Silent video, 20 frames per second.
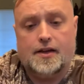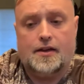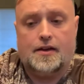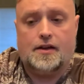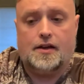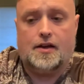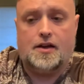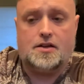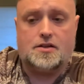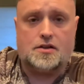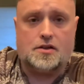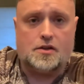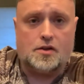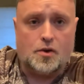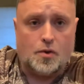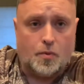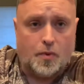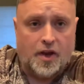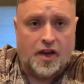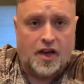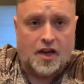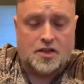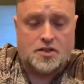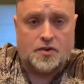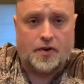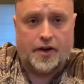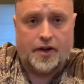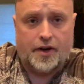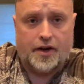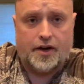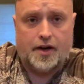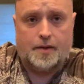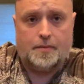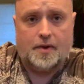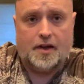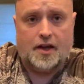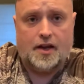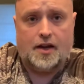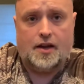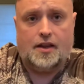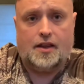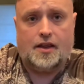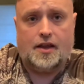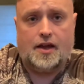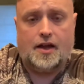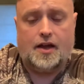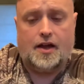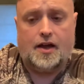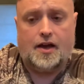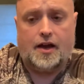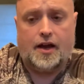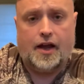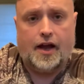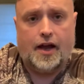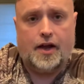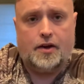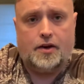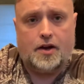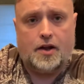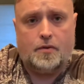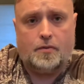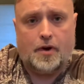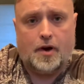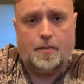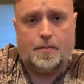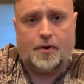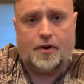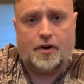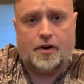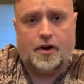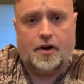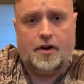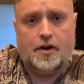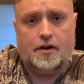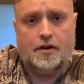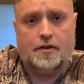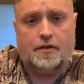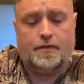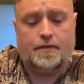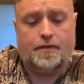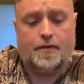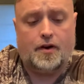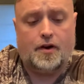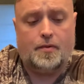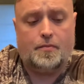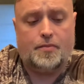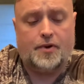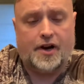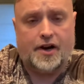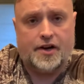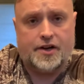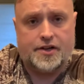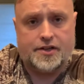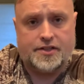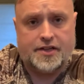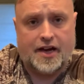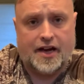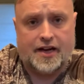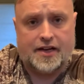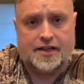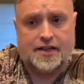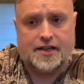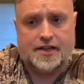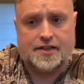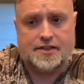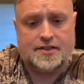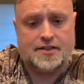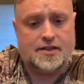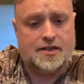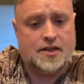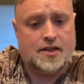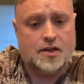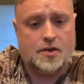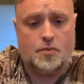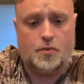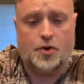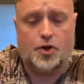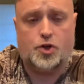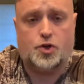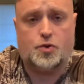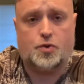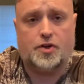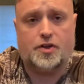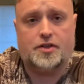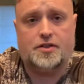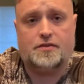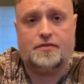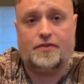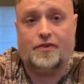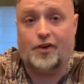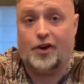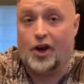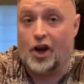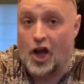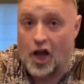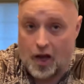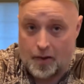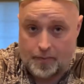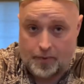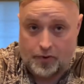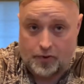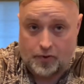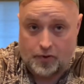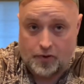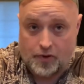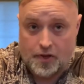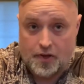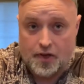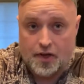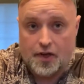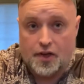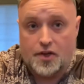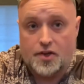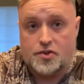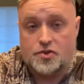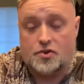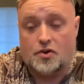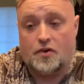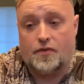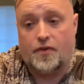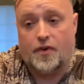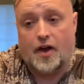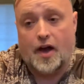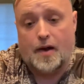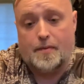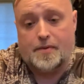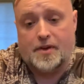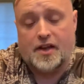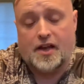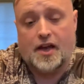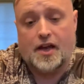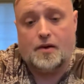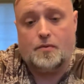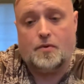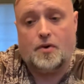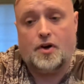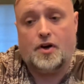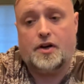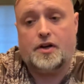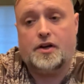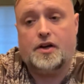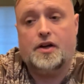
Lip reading: is a little weak, so I ended up getting the Coyote Reaper from Predator Tactics, which was phenomenal. So if you happen to get one,